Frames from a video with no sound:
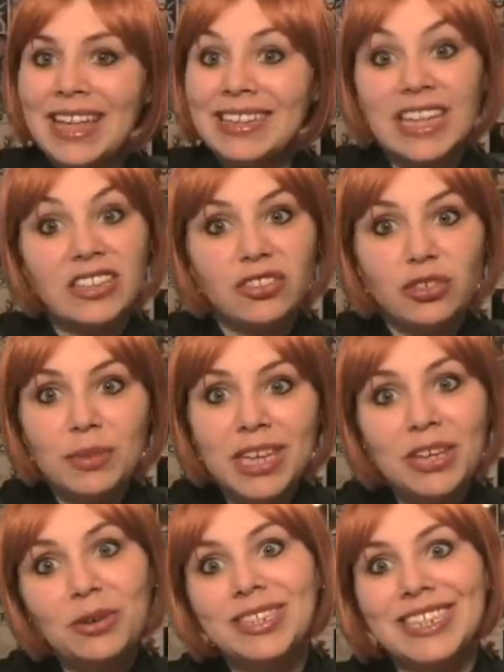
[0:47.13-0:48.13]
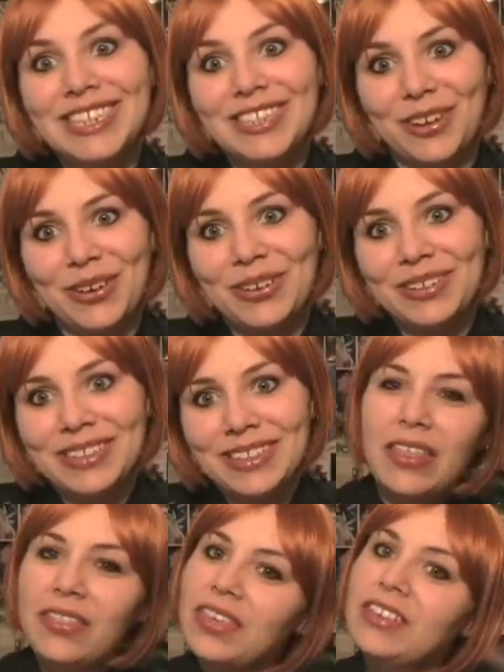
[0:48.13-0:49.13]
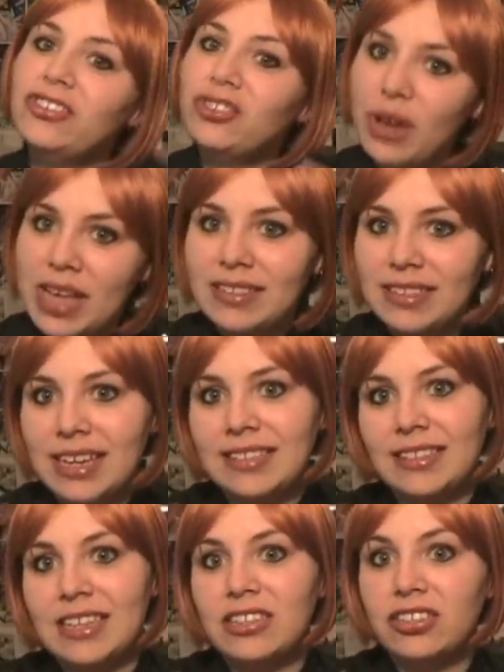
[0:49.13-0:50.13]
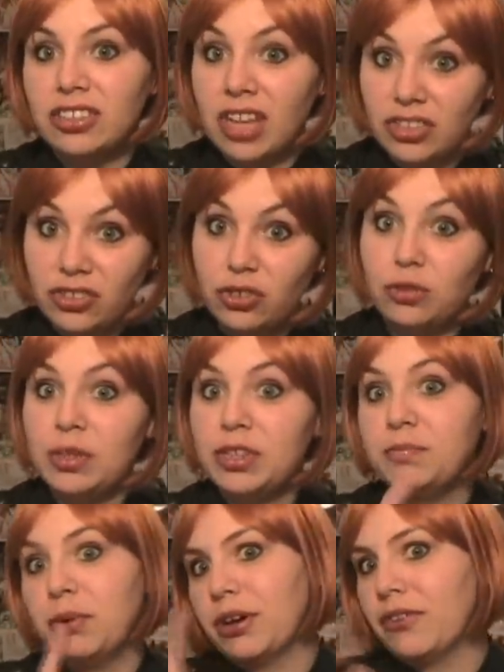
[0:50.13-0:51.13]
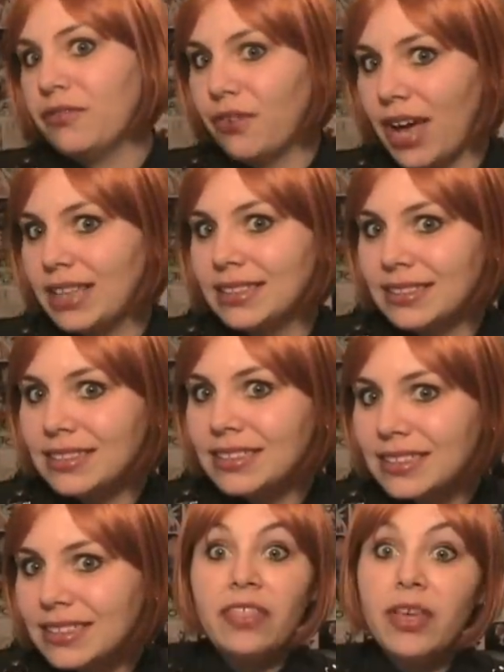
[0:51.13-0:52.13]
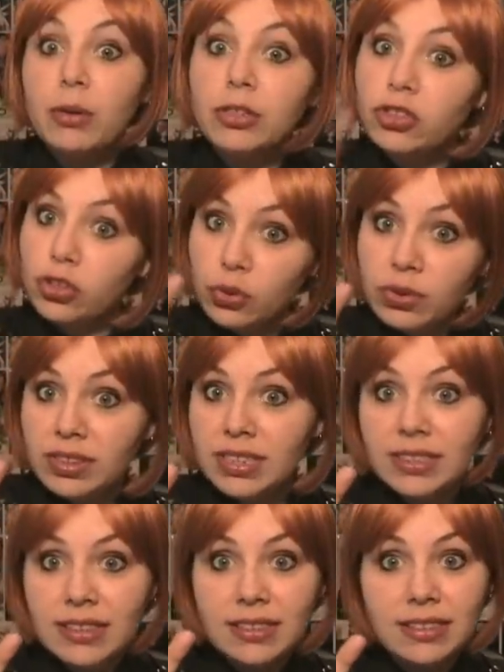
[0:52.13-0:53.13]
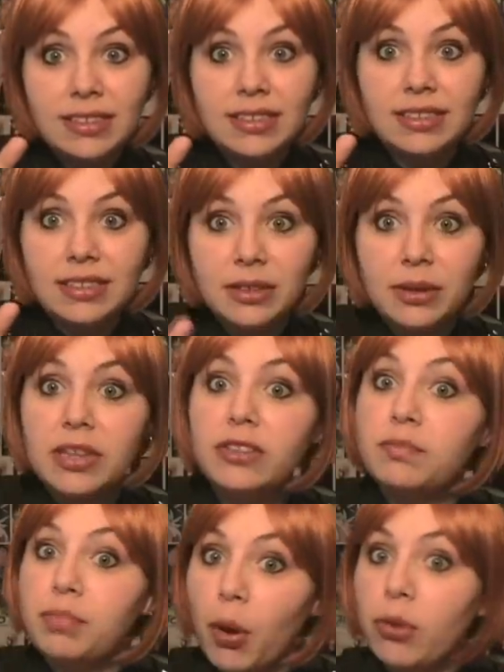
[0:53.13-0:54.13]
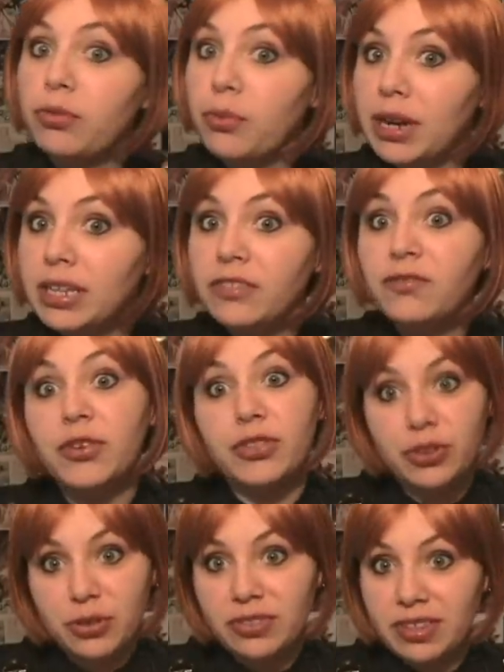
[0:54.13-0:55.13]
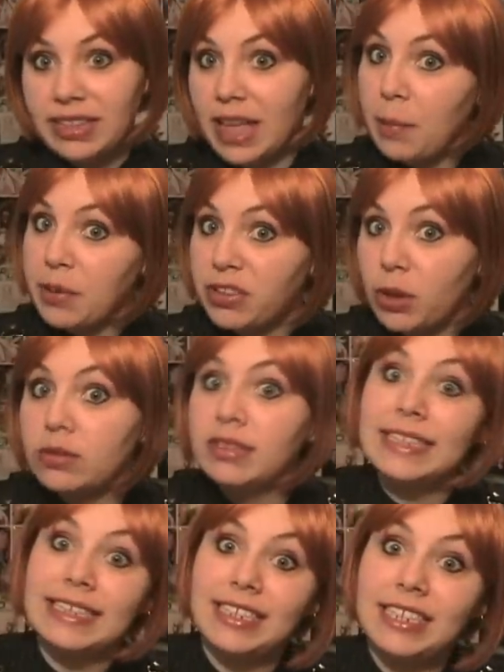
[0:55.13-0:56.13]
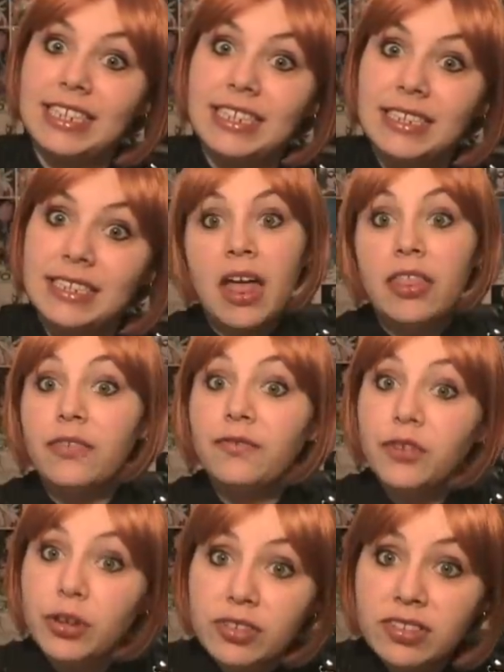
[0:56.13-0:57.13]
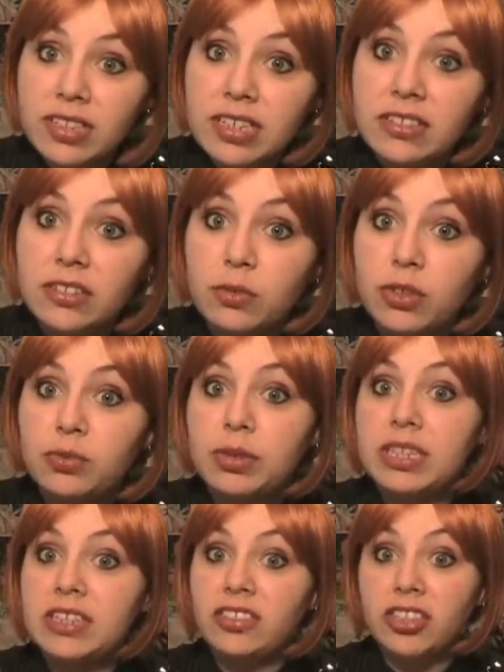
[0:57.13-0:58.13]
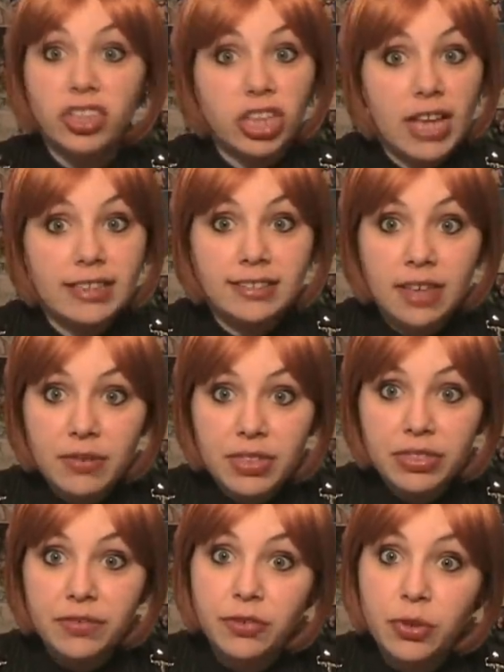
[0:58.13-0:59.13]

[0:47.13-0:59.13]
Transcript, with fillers: Natsumi Yojincho This translates into Natsumi's Book of Friends. There were two seasons to this series, both running for 13 episodes each. The first season was released on July 7th of